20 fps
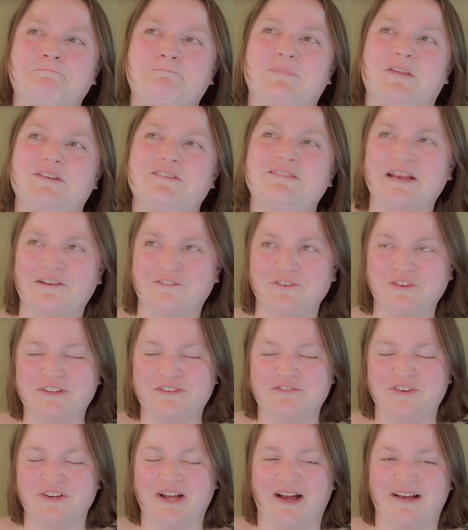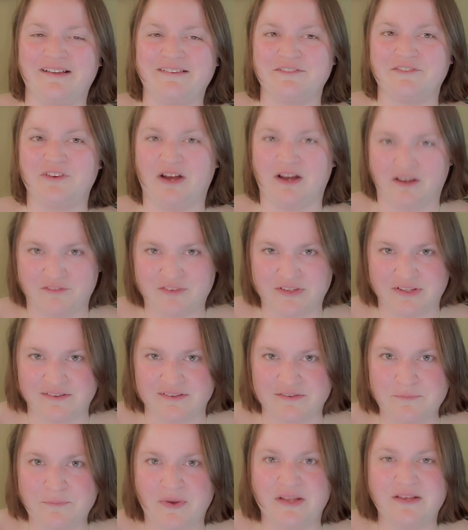There's several different kinds of
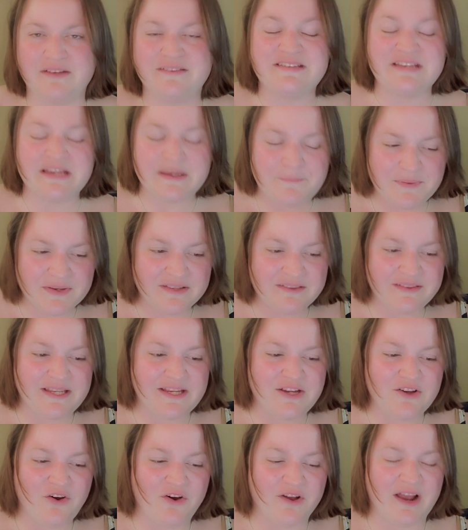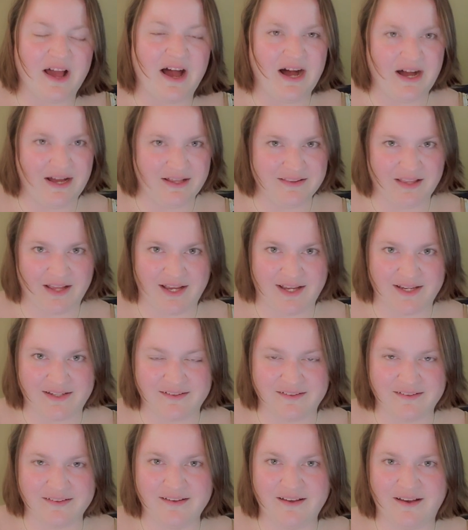ovens, but typically on a
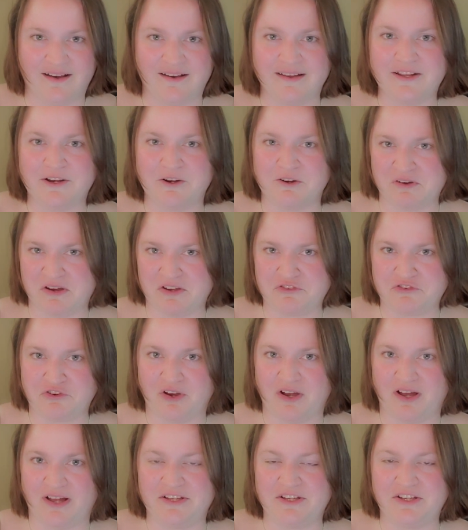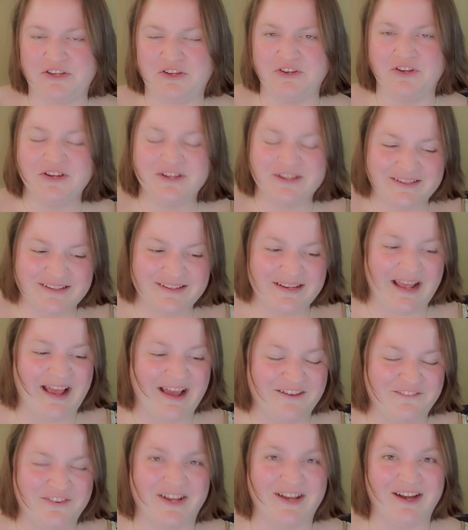hotline in a restaurant, you're gonna
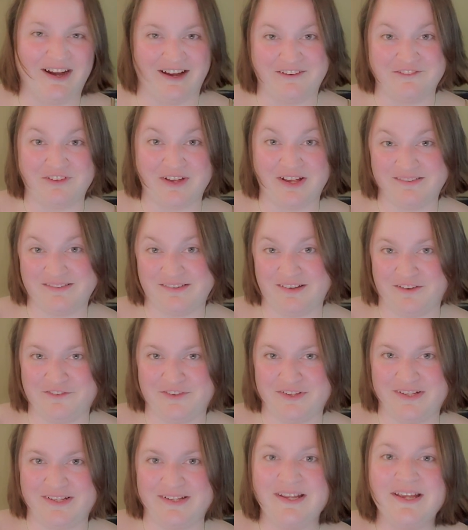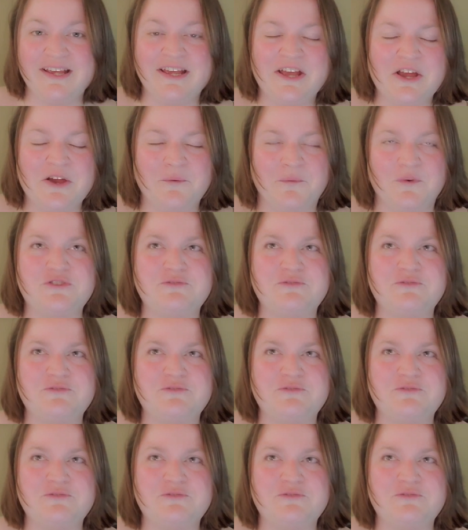have a convex oven, which